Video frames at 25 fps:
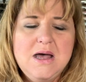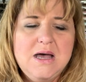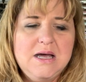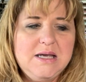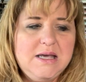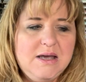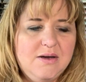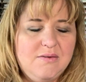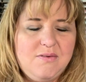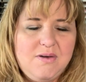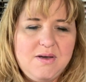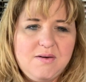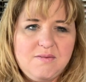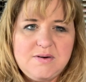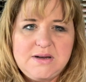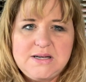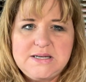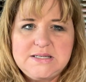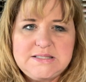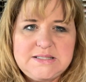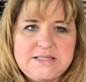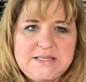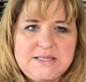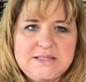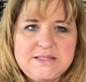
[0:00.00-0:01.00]
gift giving
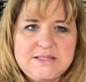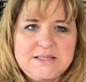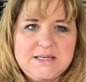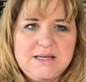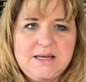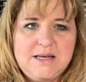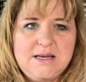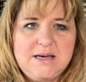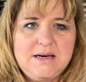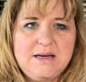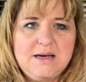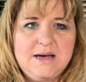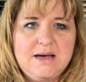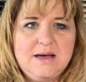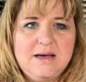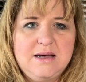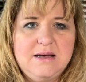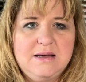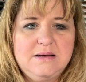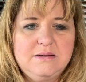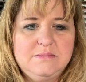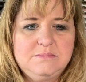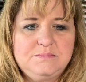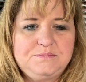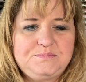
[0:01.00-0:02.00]
season.
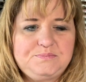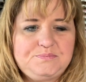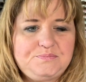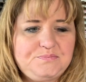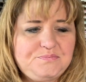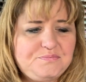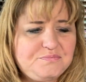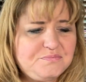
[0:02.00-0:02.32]
Um,